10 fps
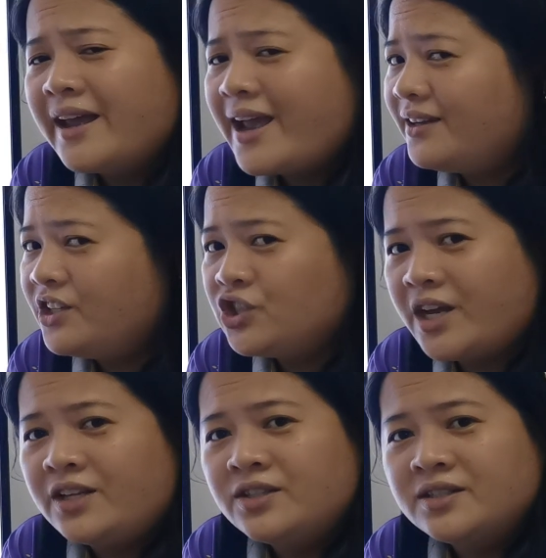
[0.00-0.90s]
Any
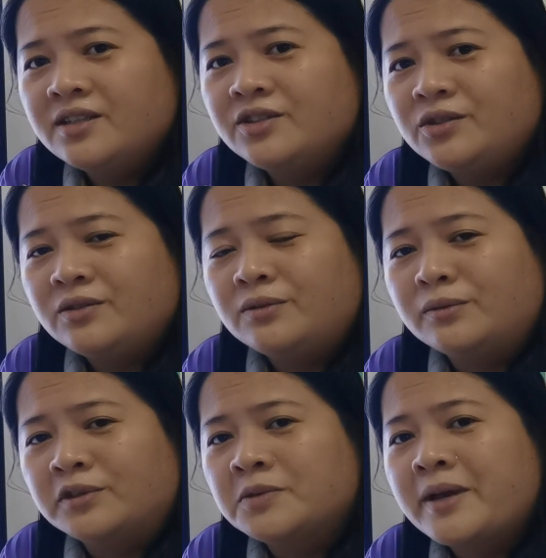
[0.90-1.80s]
changes that you
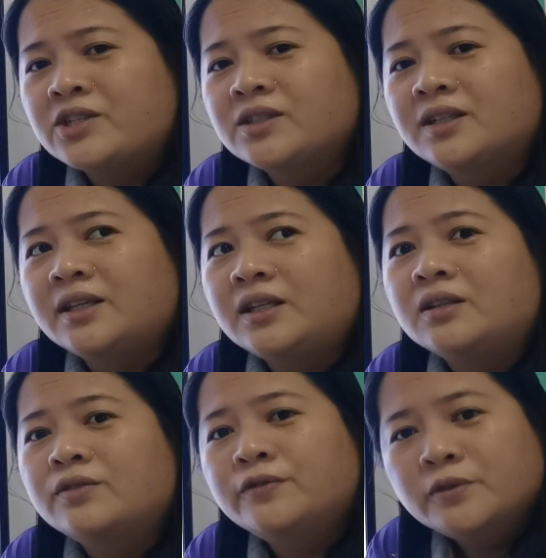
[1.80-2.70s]
do, especially in
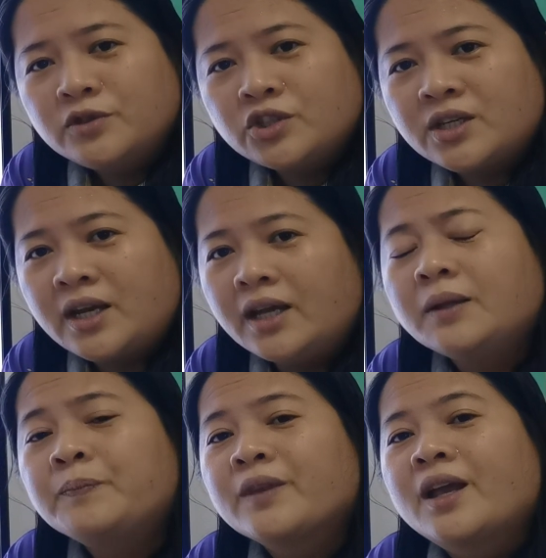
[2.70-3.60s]
the food chain